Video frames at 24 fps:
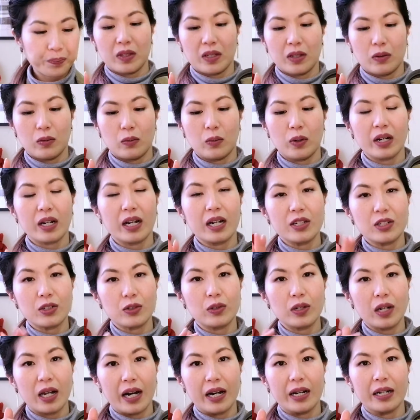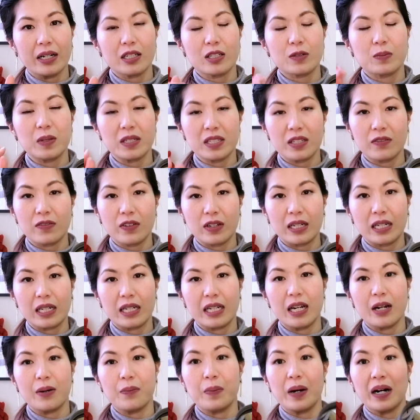What I do like specifically
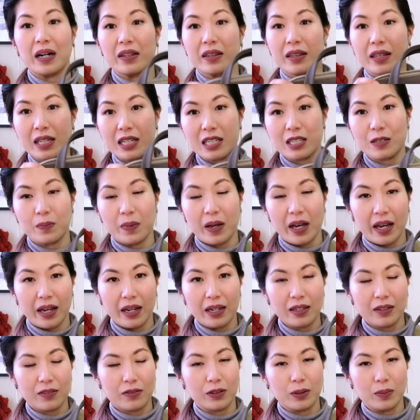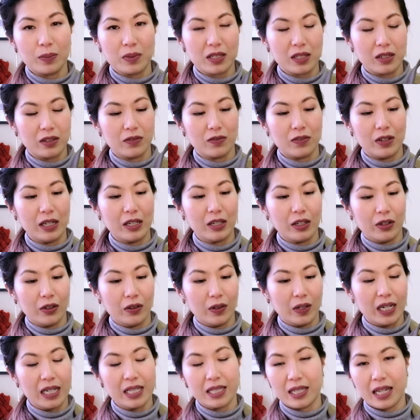about this bag from Sunveno
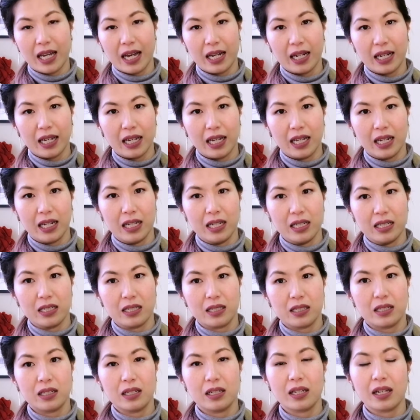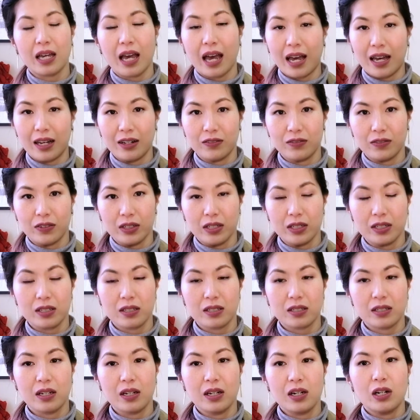is that it is
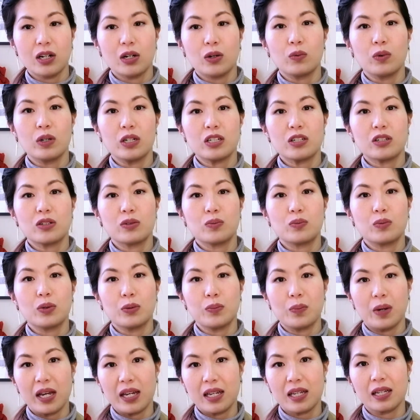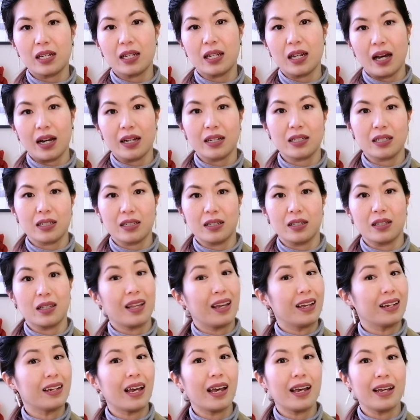canvas, which will make it lighter
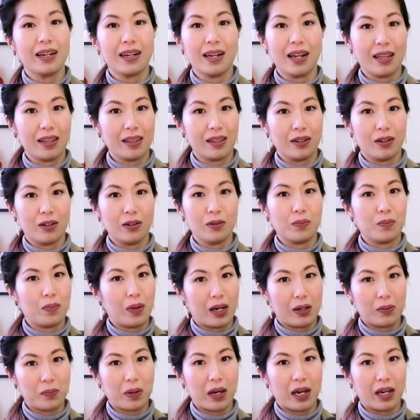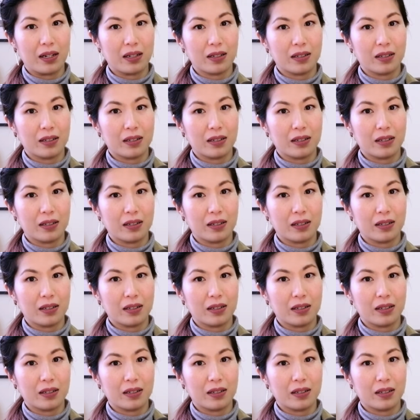than a leather backpack.